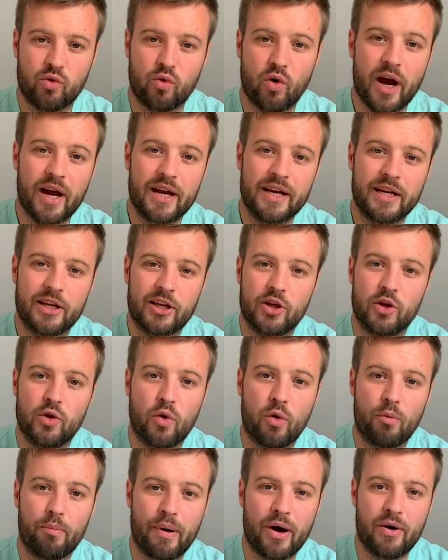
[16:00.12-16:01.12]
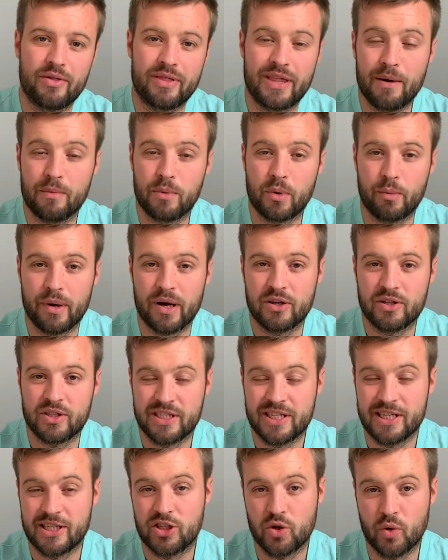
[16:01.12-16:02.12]
grinding you about them or about a
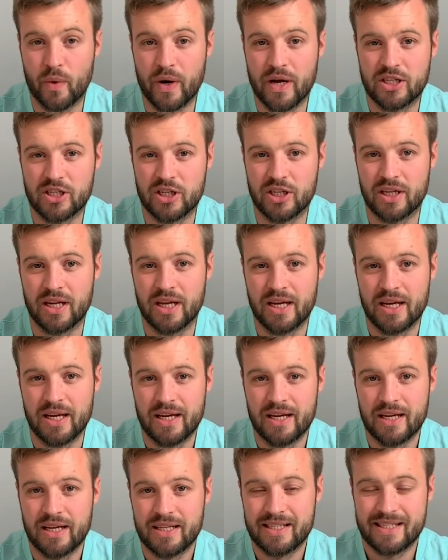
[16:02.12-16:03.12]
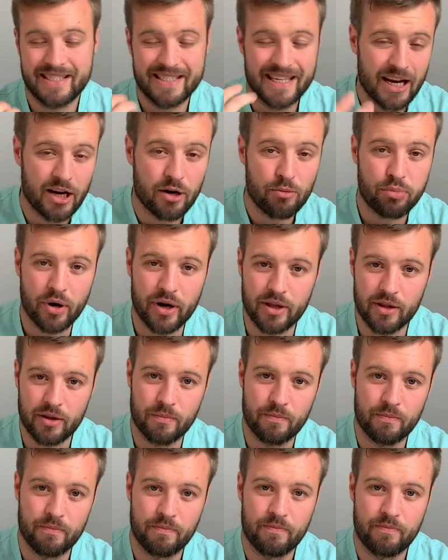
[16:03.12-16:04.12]
situation celebrate
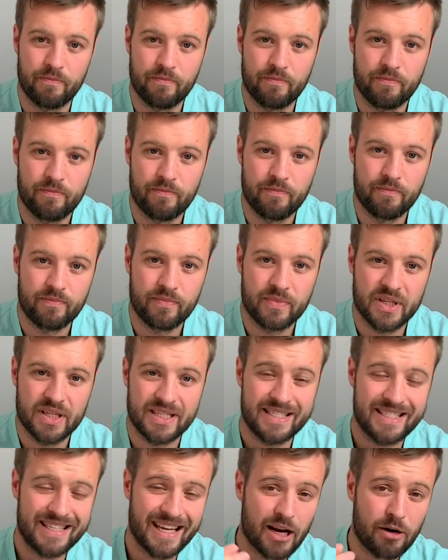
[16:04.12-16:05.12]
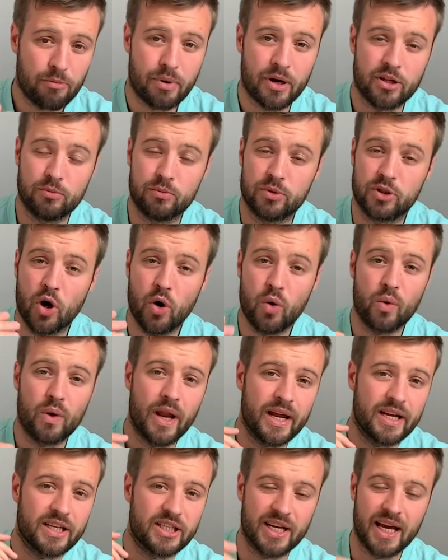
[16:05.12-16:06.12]
them celebrate them don't
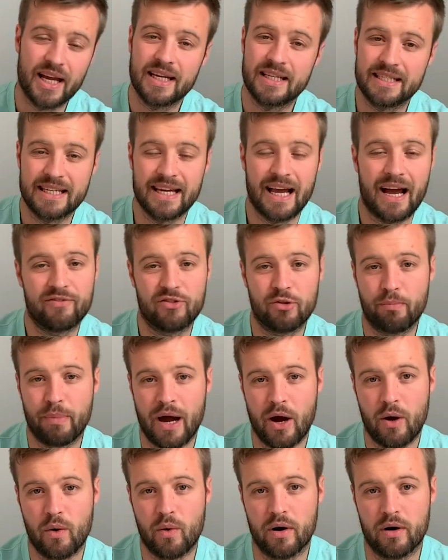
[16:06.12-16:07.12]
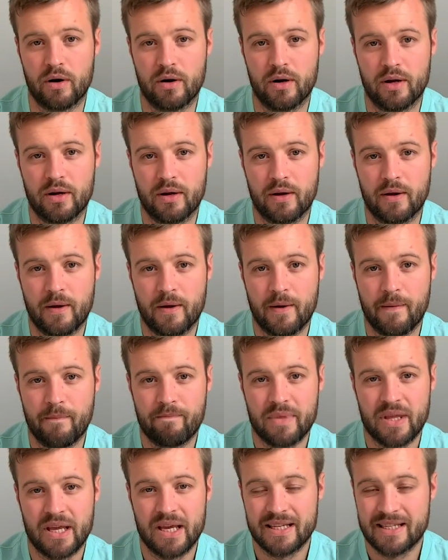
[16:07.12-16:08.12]
let jealousy have the power
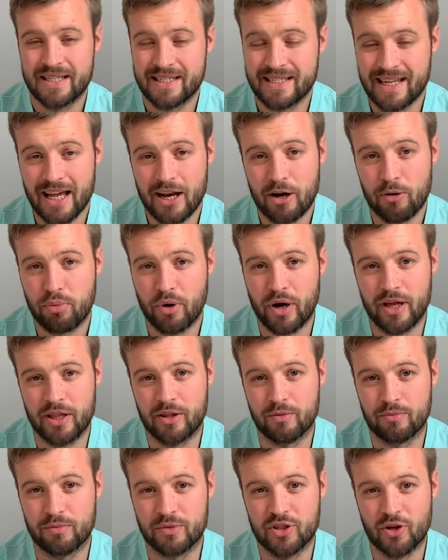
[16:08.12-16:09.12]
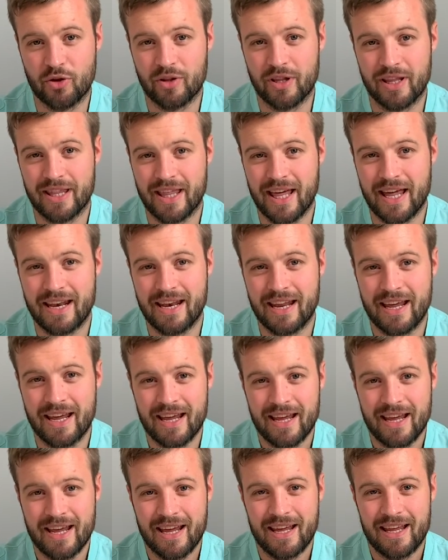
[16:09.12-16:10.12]
celebrate them so that then
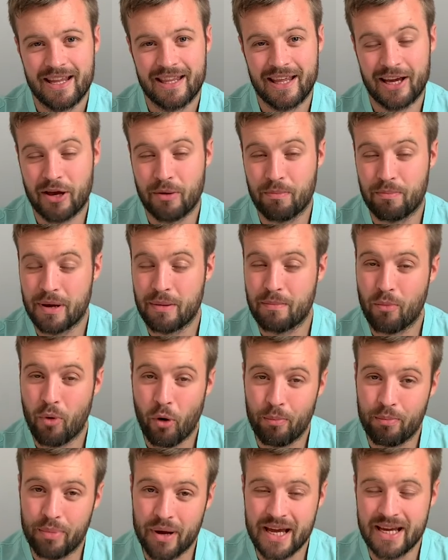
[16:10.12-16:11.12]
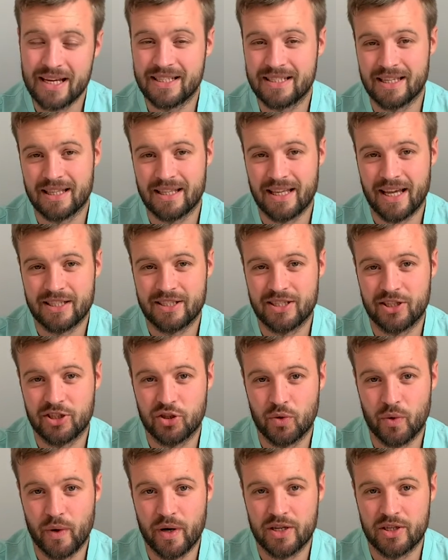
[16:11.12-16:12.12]
there can be more peace in that
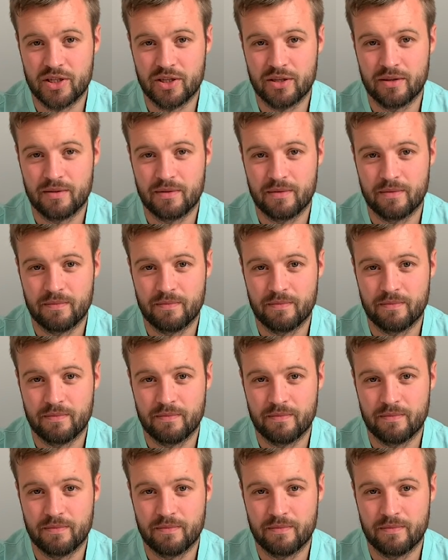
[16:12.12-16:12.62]
situation